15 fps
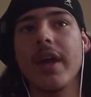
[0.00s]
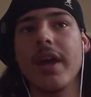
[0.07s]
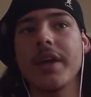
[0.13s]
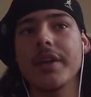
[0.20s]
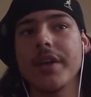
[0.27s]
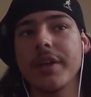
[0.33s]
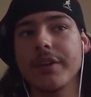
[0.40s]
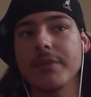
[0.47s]

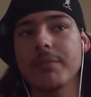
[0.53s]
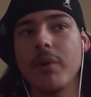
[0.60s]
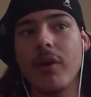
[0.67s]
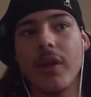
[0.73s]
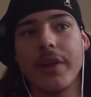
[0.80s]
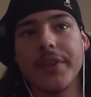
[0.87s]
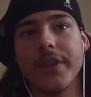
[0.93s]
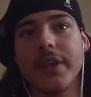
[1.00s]
And Aaron
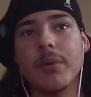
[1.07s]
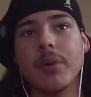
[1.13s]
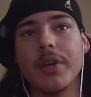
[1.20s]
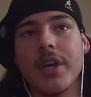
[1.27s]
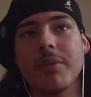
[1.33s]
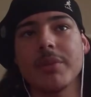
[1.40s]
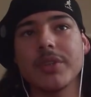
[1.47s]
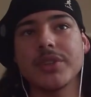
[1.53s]
Paul, I think he
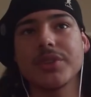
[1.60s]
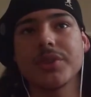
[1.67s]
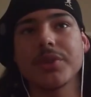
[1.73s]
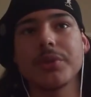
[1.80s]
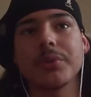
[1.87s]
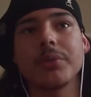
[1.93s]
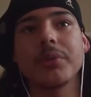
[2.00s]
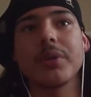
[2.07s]
won Emmys
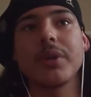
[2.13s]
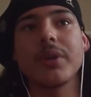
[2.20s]
too.